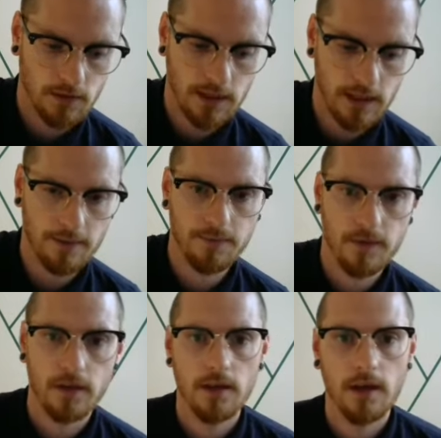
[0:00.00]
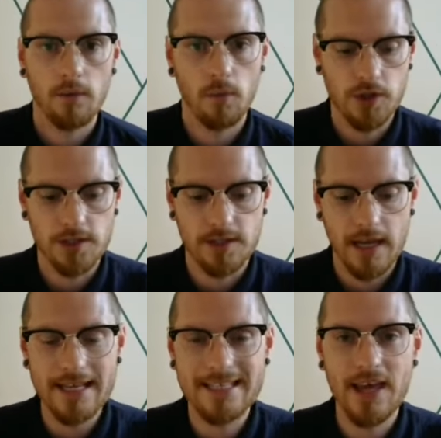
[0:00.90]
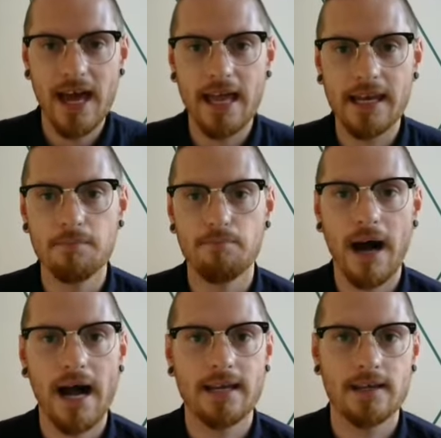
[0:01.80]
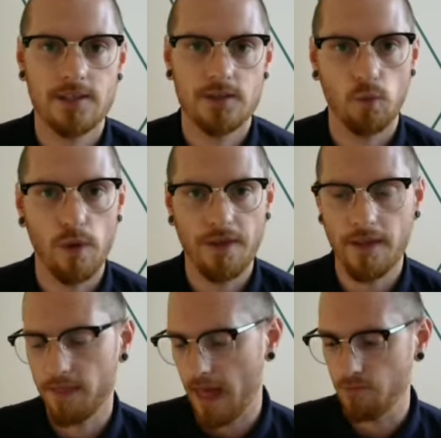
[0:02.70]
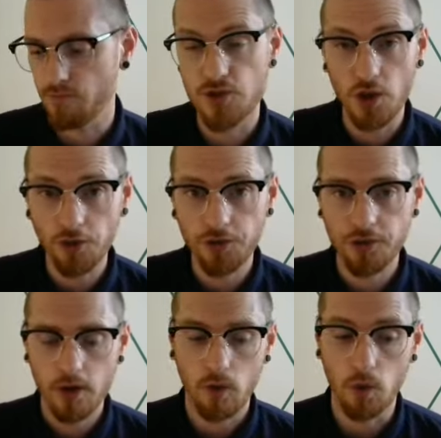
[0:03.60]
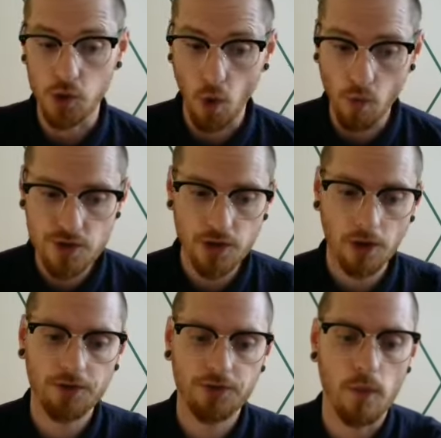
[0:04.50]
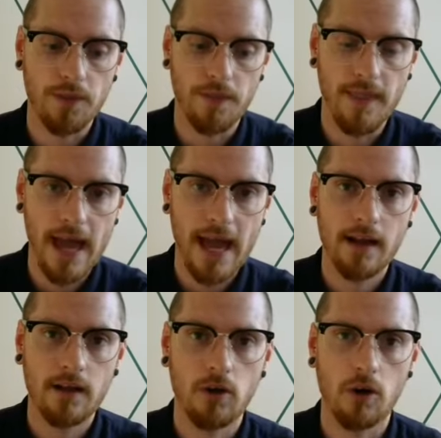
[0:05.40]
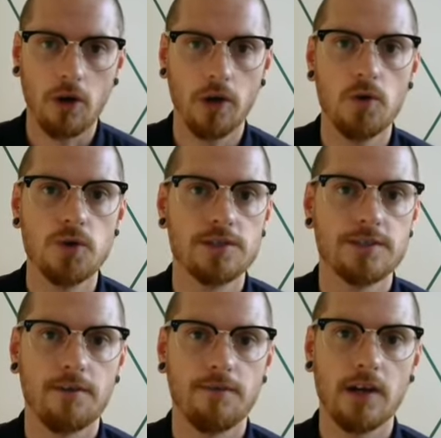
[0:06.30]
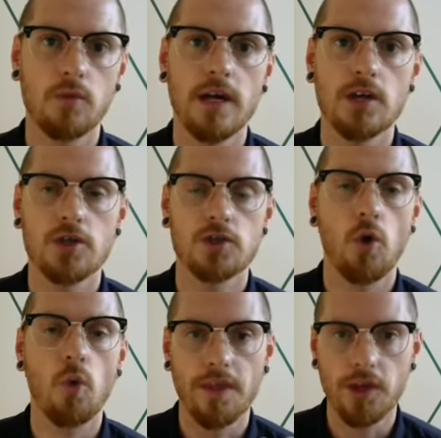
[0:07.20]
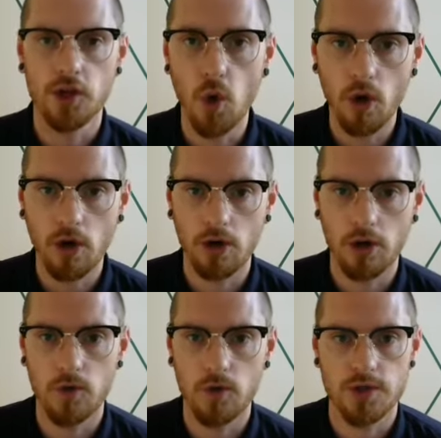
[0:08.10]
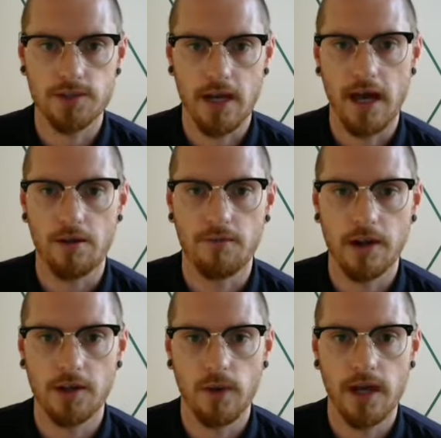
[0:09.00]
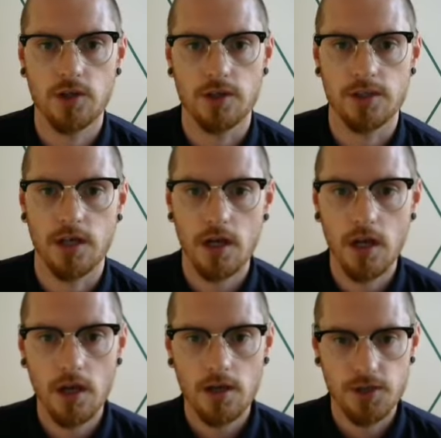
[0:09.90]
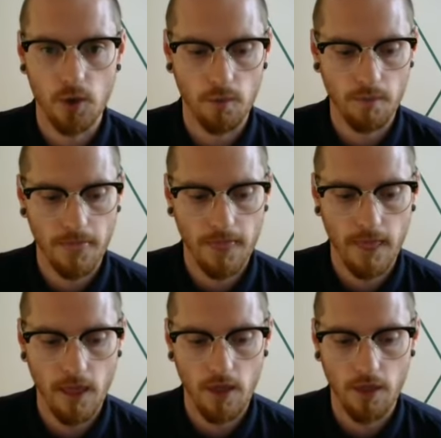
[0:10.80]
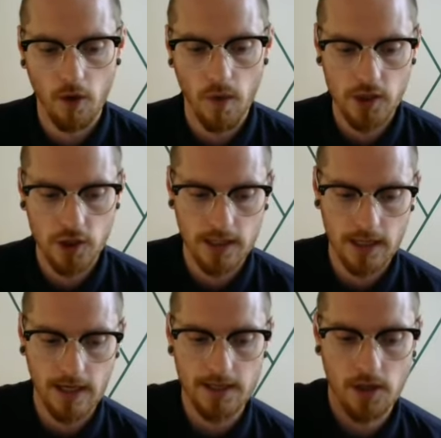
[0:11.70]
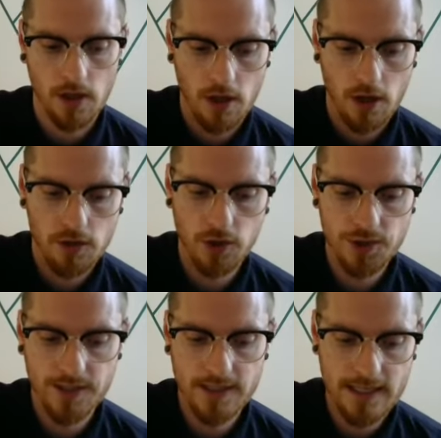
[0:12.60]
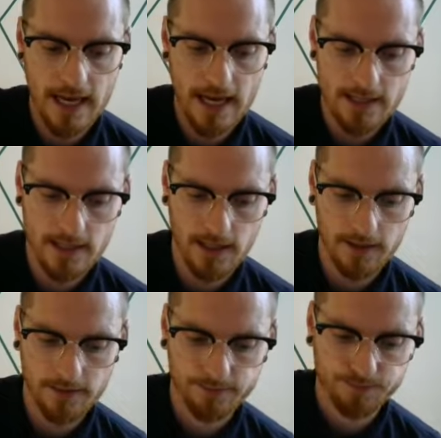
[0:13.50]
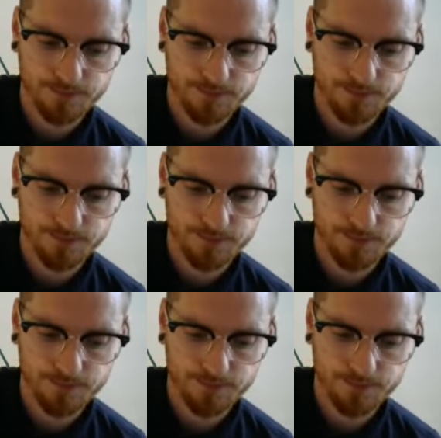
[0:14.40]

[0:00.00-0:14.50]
okay, which is there any bias within their results, or your results, or within their conclusions and evaluations, or within your conclusions and evaluations? So the question here is, does the data